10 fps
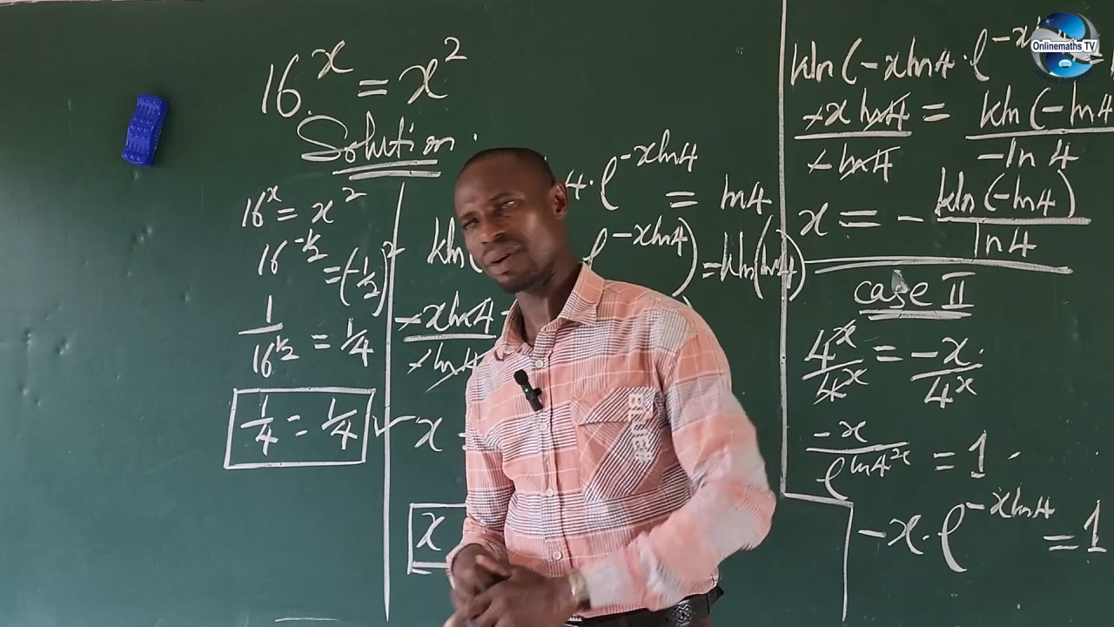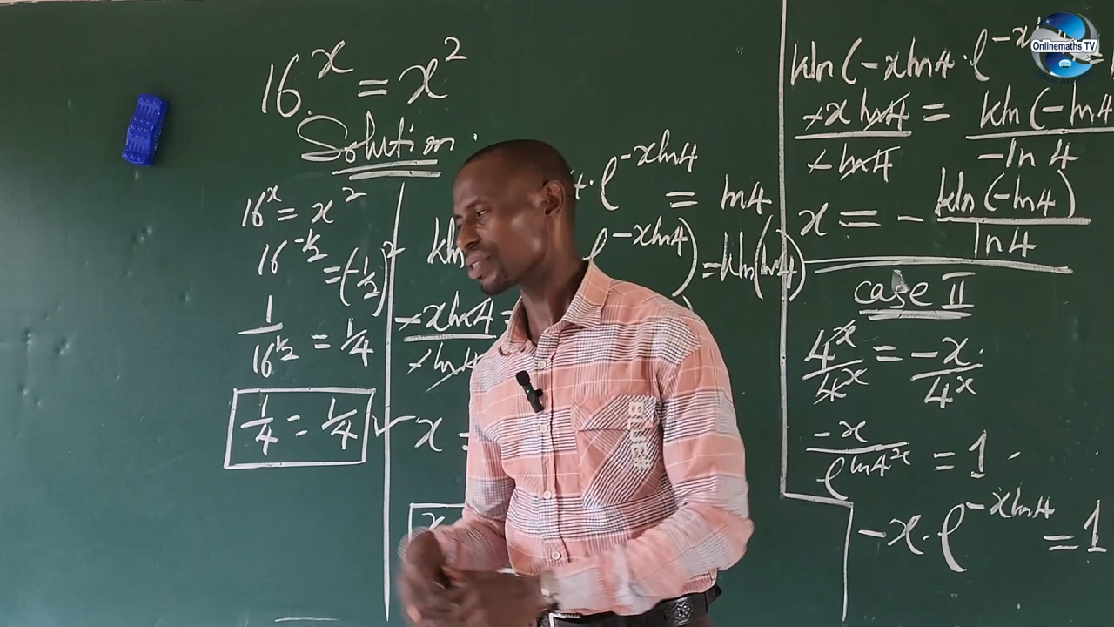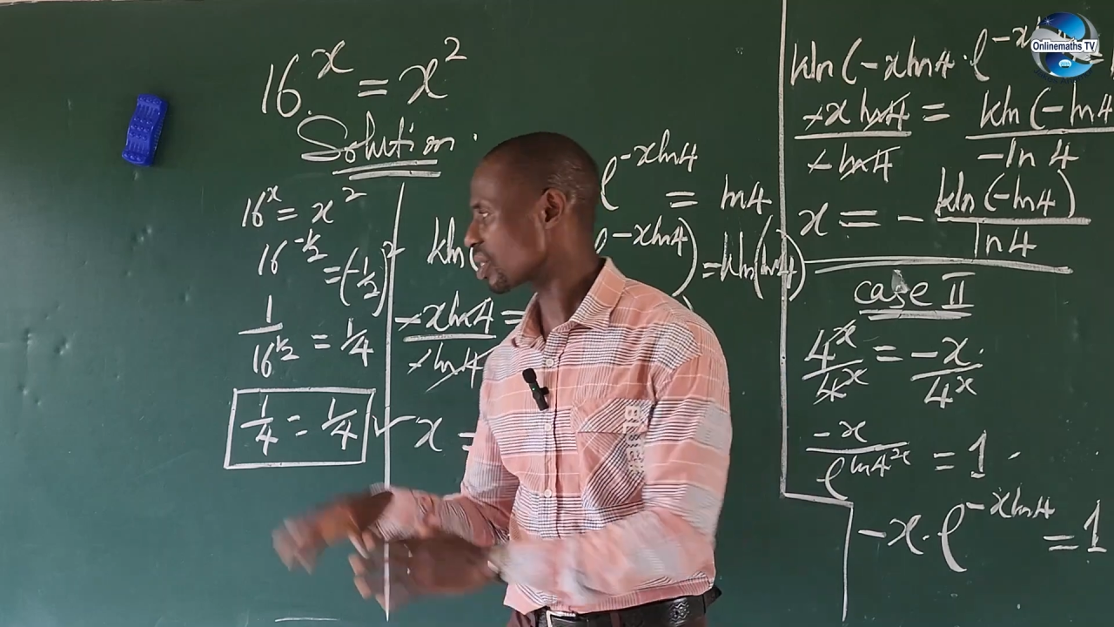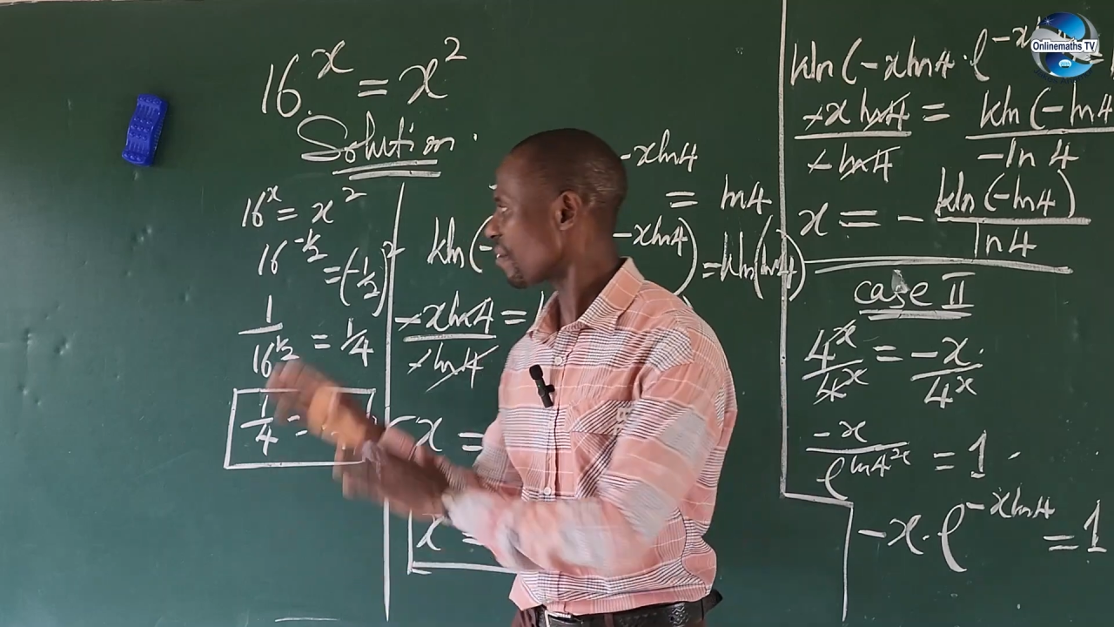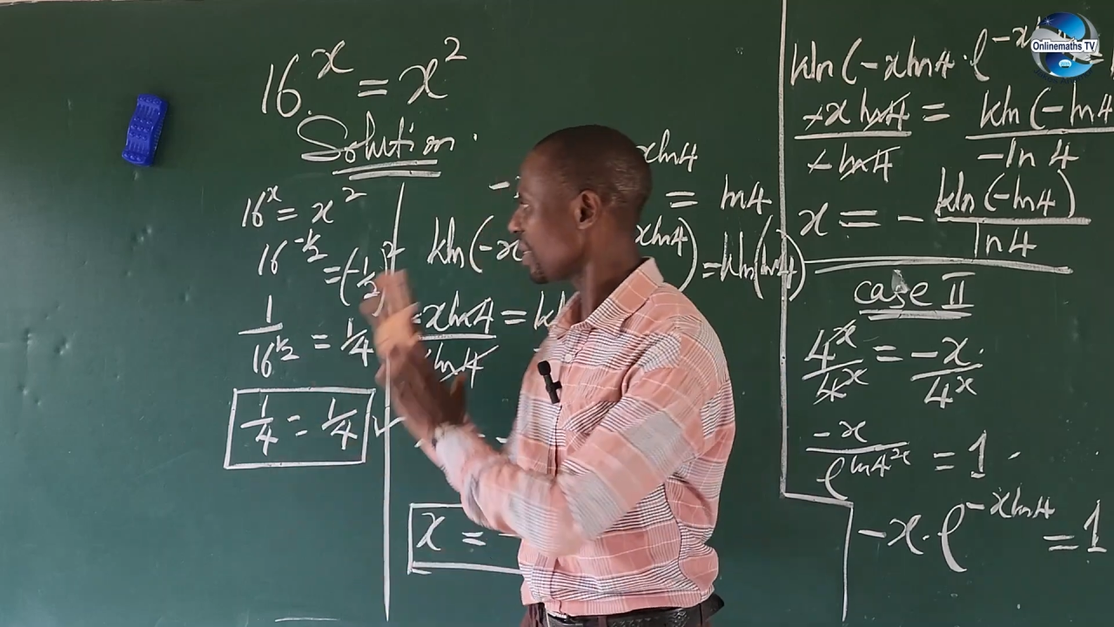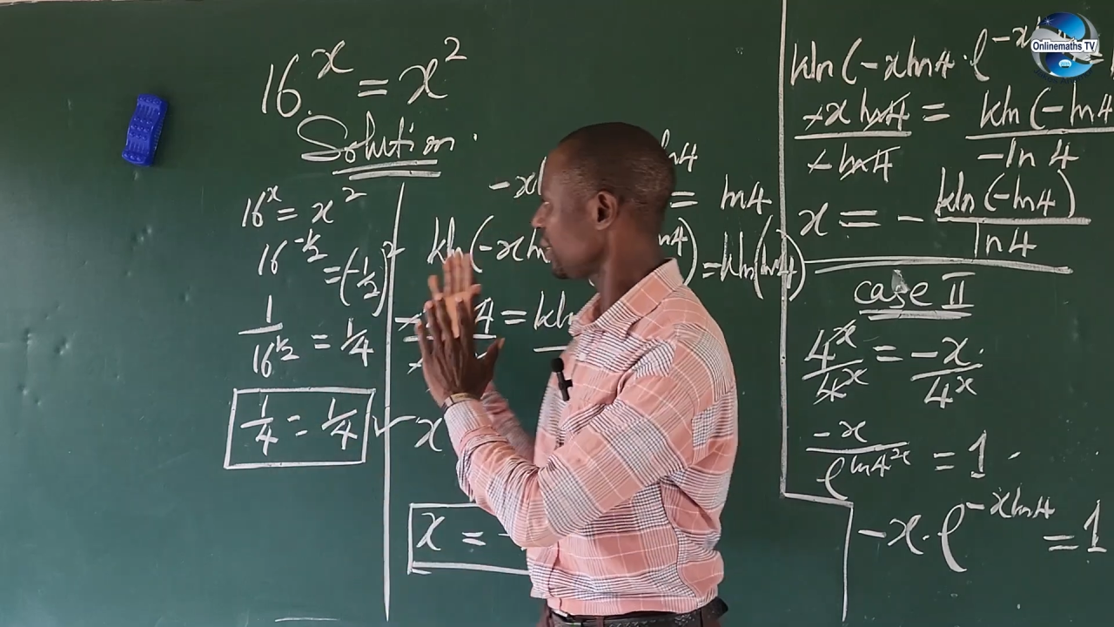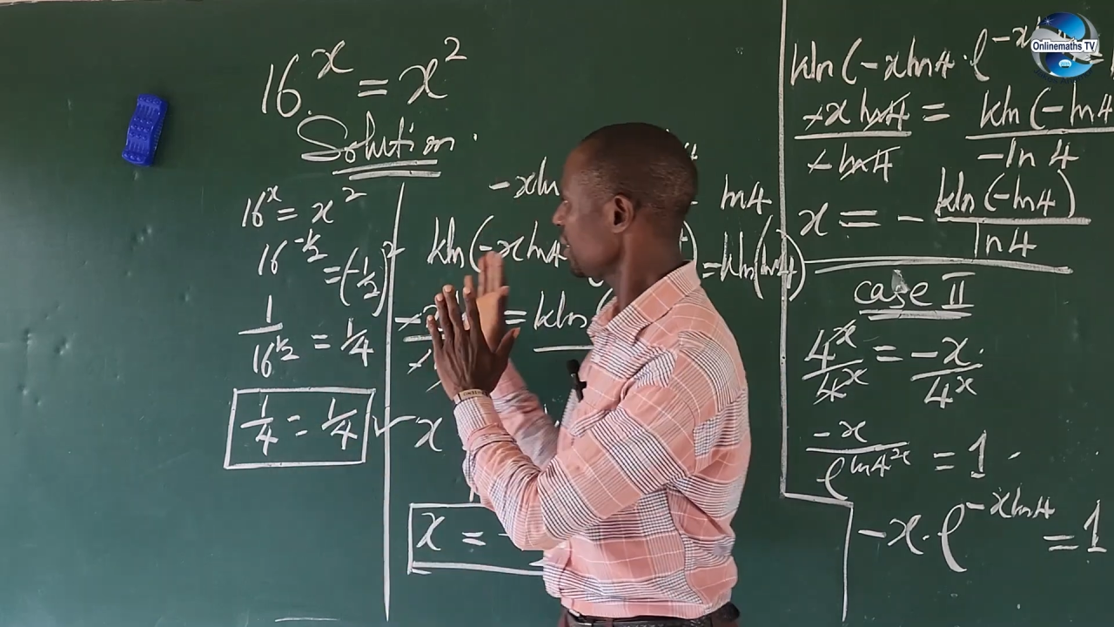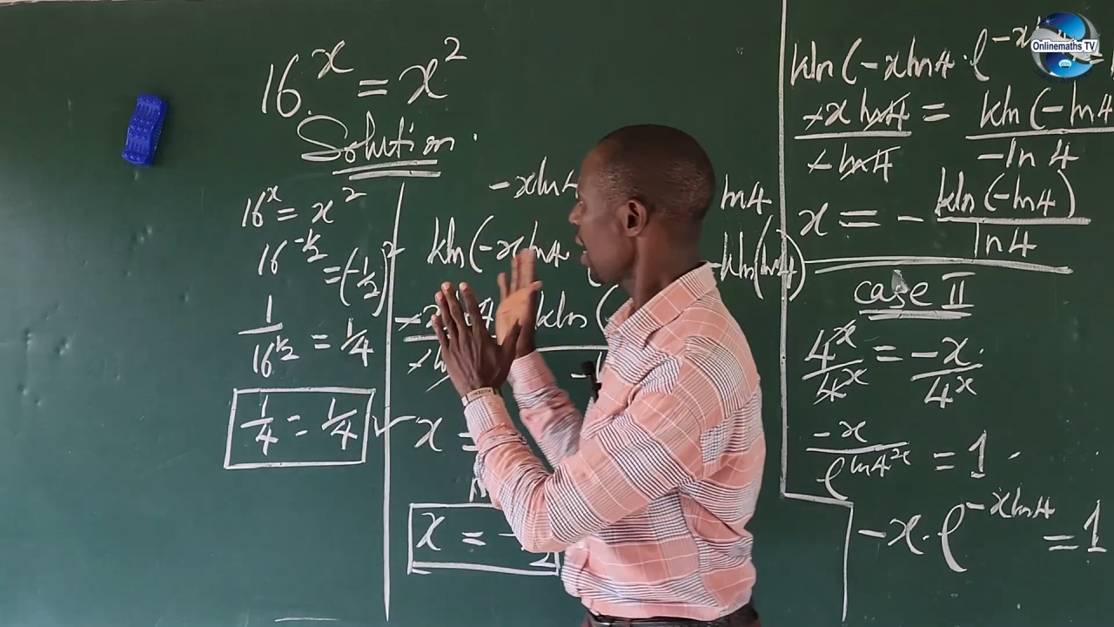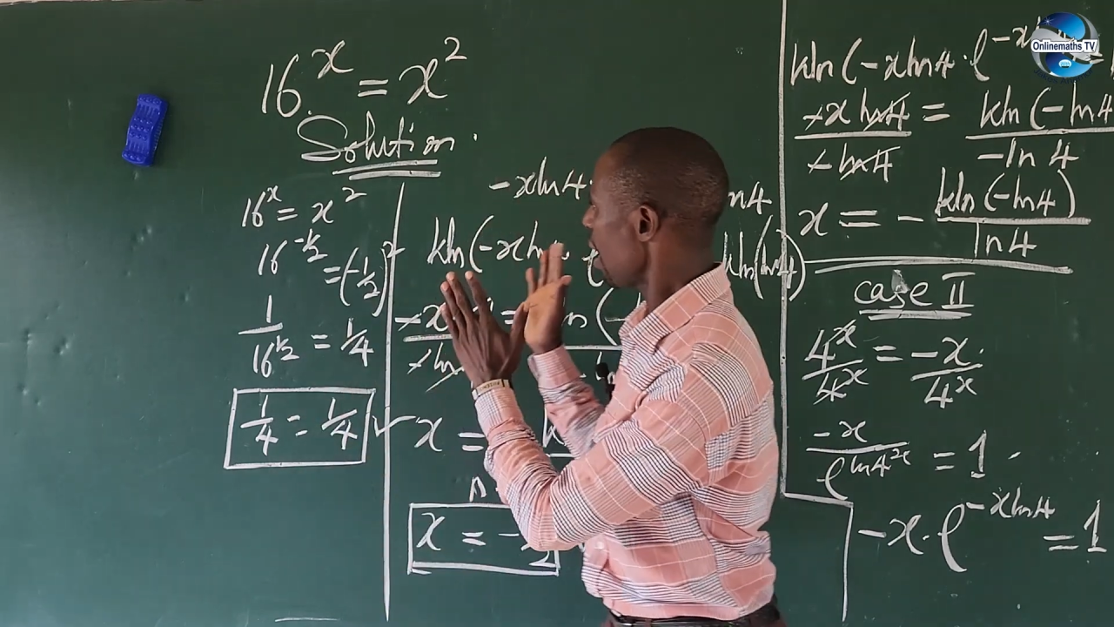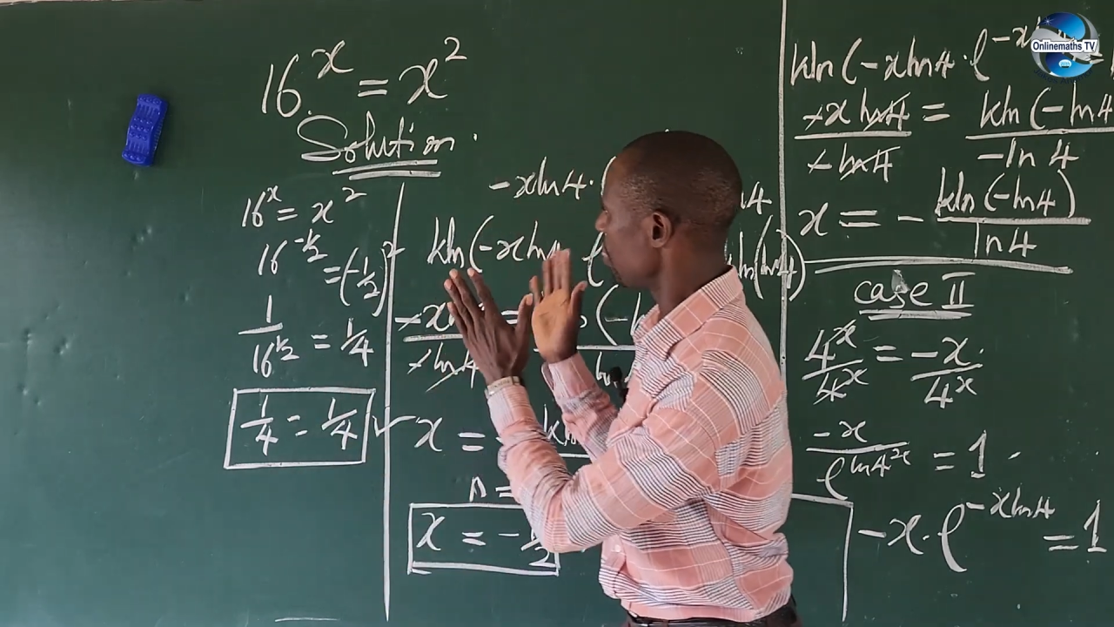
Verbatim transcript: way of solving